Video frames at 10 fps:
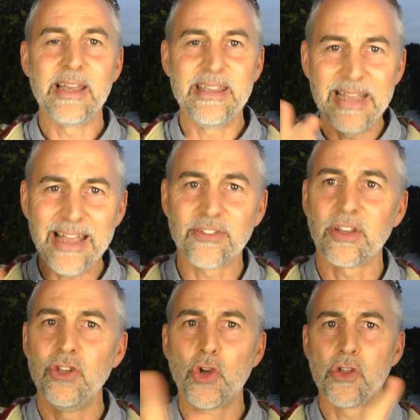Yes,
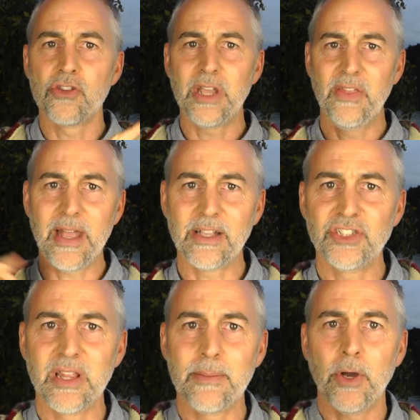you can see the
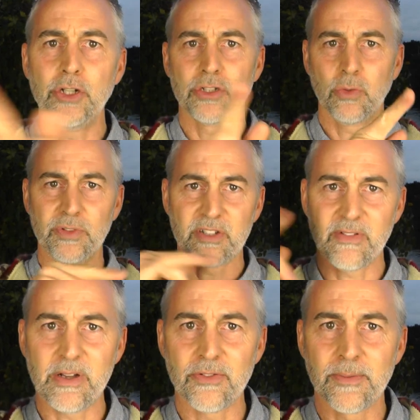energy of the emotion whizzing
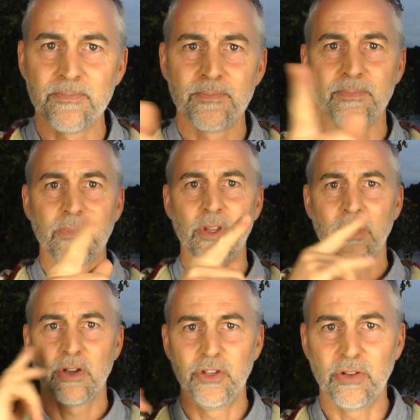around.
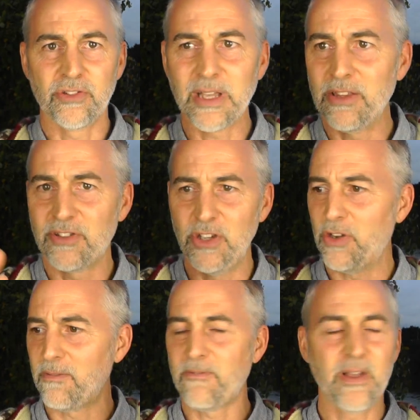You can sense it, you
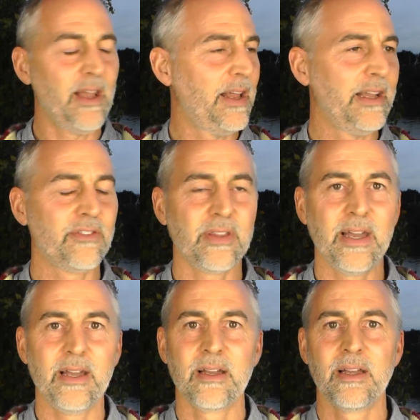can feel it, it's
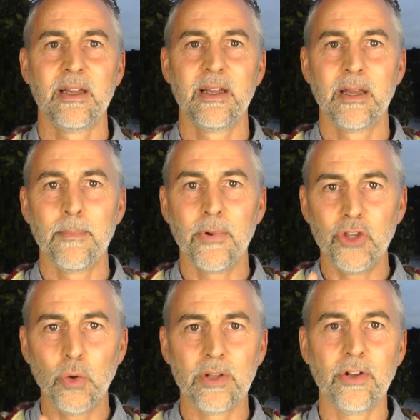there, but
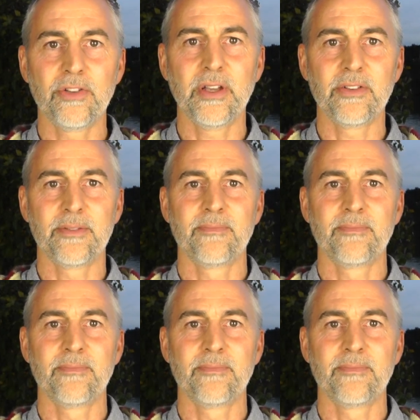you are not it.